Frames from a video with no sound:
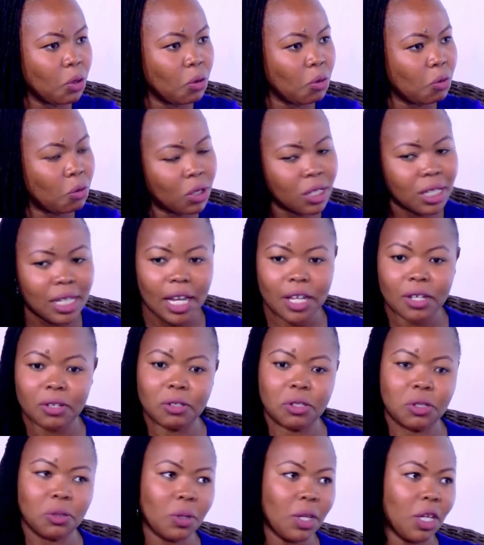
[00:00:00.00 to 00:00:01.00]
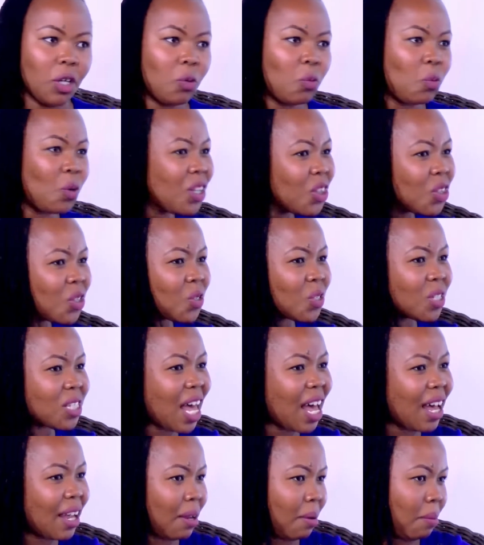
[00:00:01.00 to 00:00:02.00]
What are you doing with your
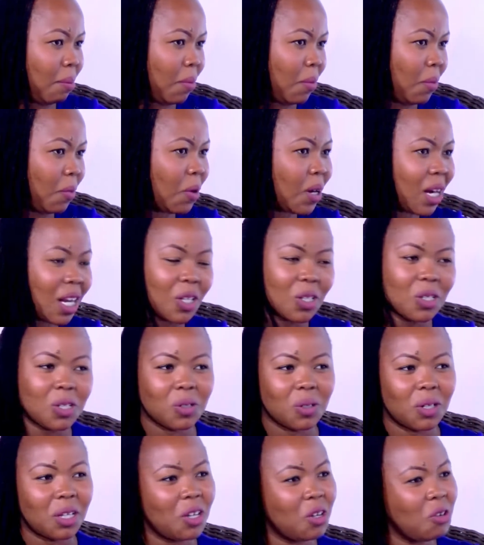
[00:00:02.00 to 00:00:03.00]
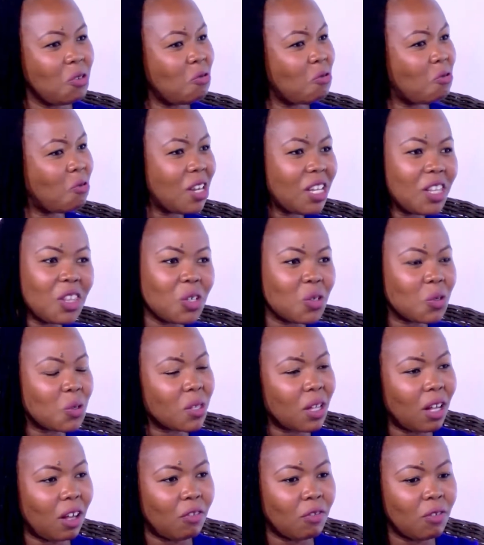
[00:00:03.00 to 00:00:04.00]
time? What are you doing with
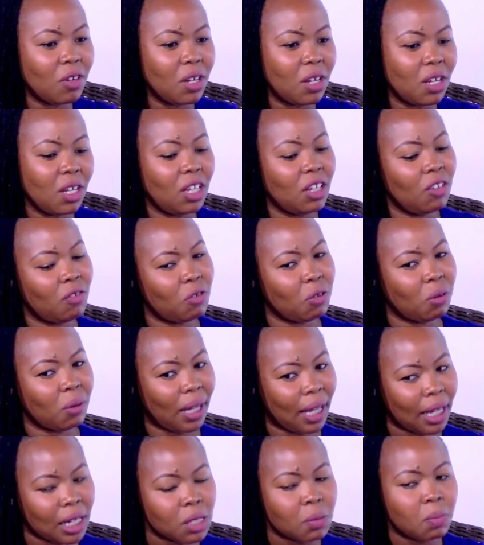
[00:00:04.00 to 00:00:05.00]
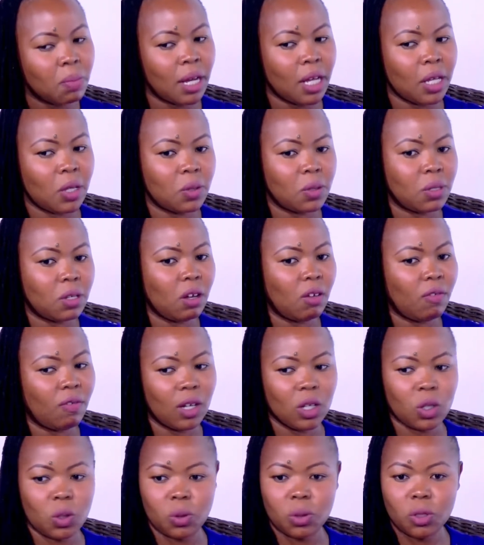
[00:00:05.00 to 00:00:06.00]
yourself? If you can't buy yourself a
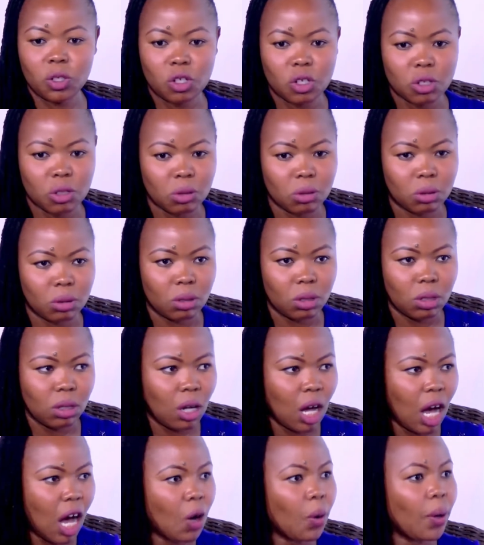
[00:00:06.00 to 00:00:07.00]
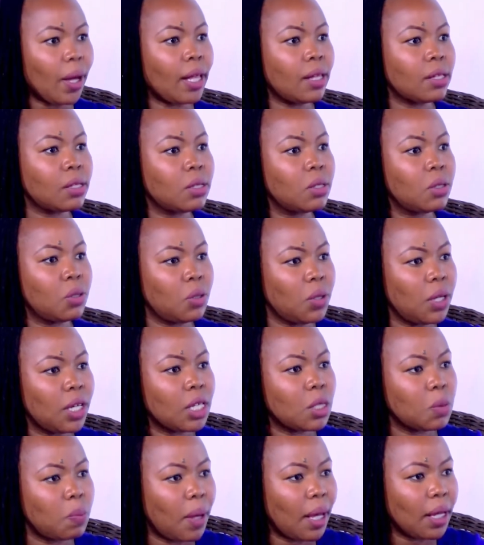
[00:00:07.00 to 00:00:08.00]
good shoe, how else do you
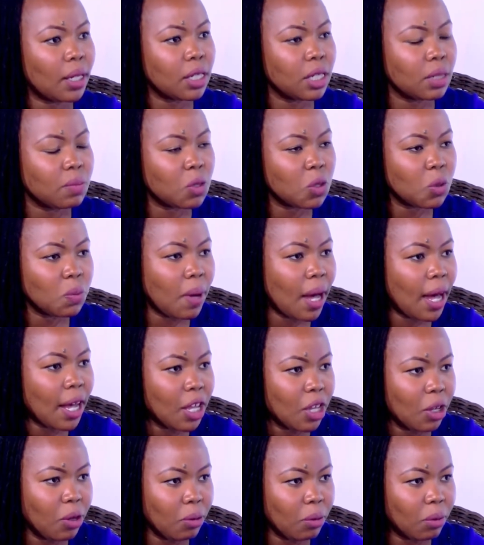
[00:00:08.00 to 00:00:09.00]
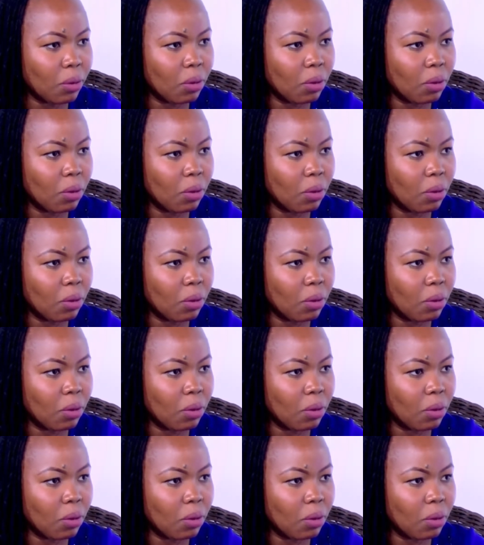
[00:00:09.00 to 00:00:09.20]
expect him to buy you?